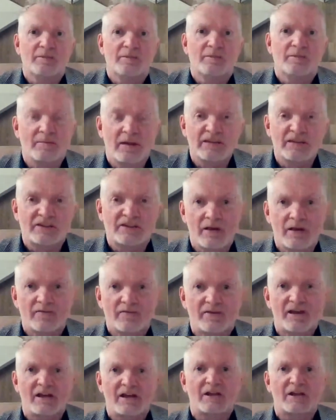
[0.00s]
But in the meantime,
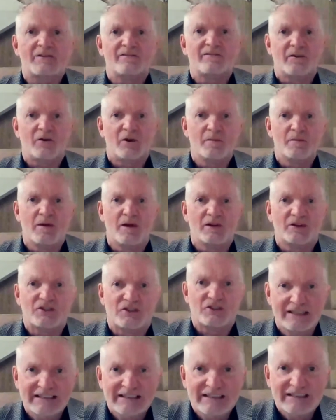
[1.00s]
thank you very
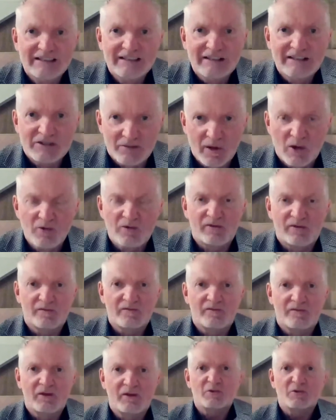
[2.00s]
much to both
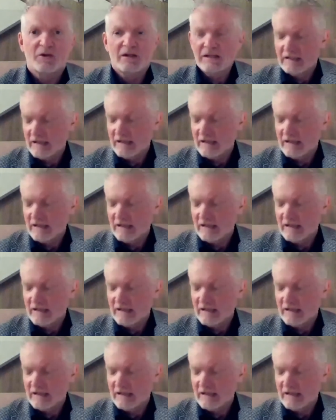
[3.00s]
of you.